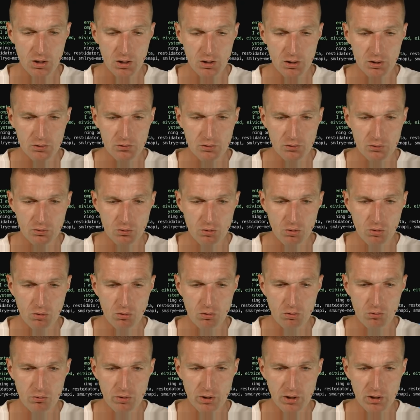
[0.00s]
and this is
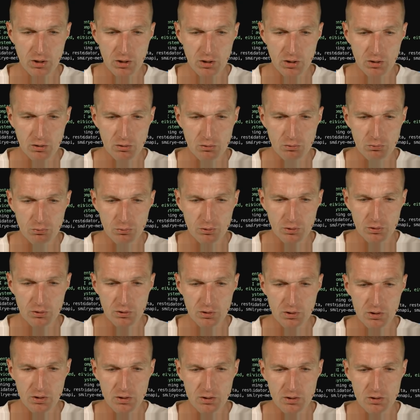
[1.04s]
already
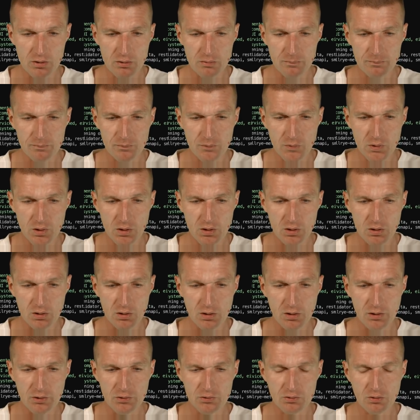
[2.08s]
included here in
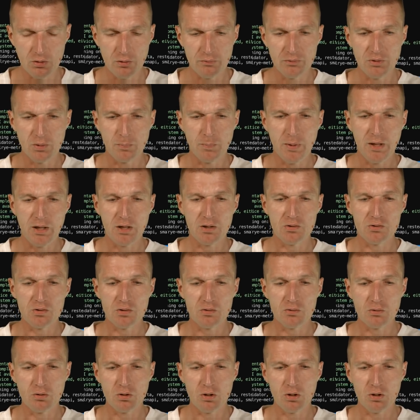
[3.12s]
the list of dependencies.